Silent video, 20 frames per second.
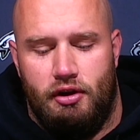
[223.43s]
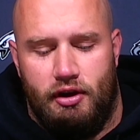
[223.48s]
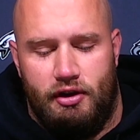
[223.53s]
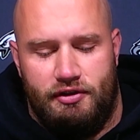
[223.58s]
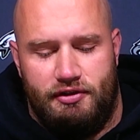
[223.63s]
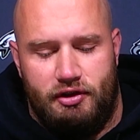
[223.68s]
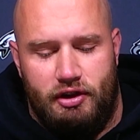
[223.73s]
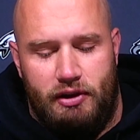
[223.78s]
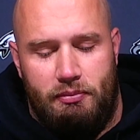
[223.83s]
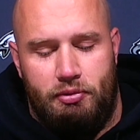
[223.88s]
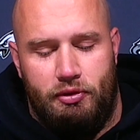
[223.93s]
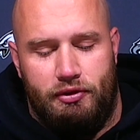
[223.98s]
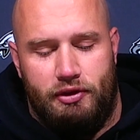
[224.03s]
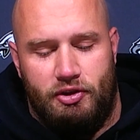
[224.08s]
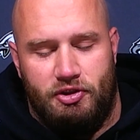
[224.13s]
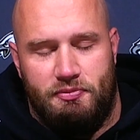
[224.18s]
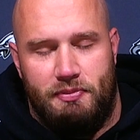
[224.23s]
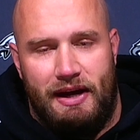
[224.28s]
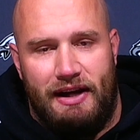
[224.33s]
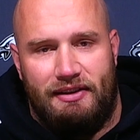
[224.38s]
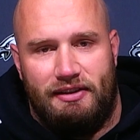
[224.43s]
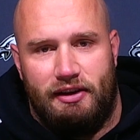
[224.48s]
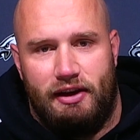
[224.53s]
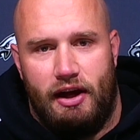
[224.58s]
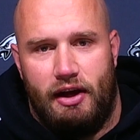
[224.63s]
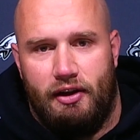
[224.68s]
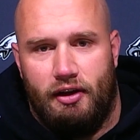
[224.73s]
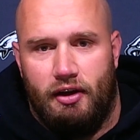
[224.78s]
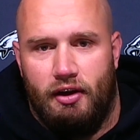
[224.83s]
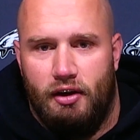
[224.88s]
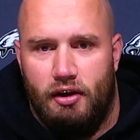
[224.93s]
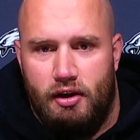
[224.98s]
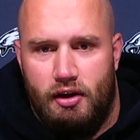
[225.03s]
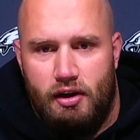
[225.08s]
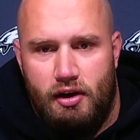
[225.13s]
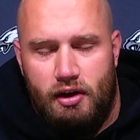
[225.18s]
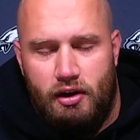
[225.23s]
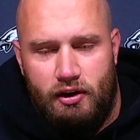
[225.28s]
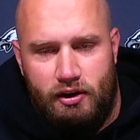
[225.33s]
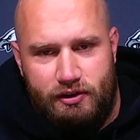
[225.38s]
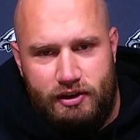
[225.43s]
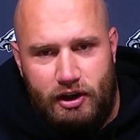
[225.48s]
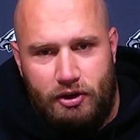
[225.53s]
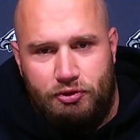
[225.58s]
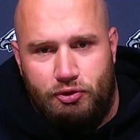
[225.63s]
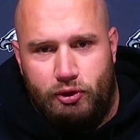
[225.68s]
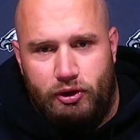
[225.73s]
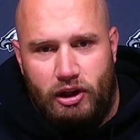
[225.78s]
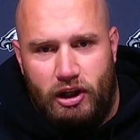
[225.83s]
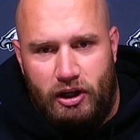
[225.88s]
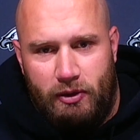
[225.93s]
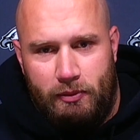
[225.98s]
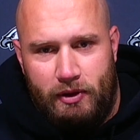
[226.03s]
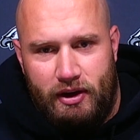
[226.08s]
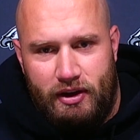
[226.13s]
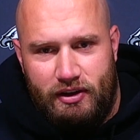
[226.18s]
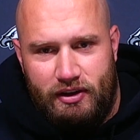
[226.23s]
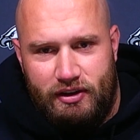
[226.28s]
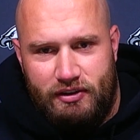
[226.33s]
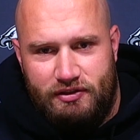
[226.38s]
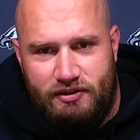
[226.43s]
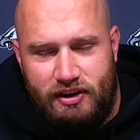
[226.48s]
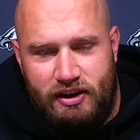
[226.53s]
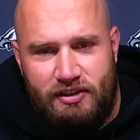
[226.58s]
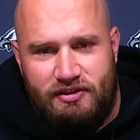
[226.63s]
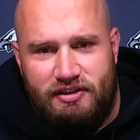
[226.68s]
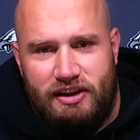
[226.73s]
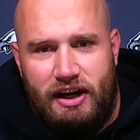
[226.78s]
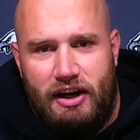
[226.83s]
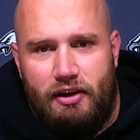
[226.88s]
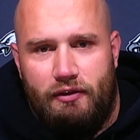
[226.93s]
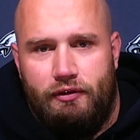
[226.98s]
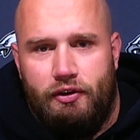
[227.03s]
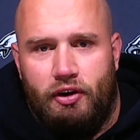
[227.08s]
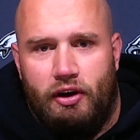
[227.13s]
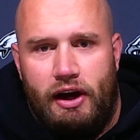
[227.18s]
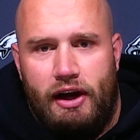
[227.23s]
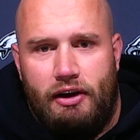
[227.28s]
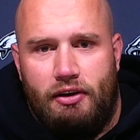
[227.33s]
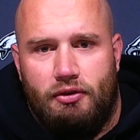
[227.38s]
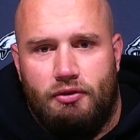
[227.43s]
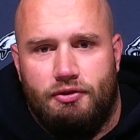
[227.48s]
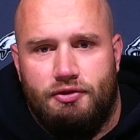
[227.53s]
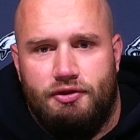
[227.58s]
And so they put those back together. The deltoid ligament is the inside of your ankle.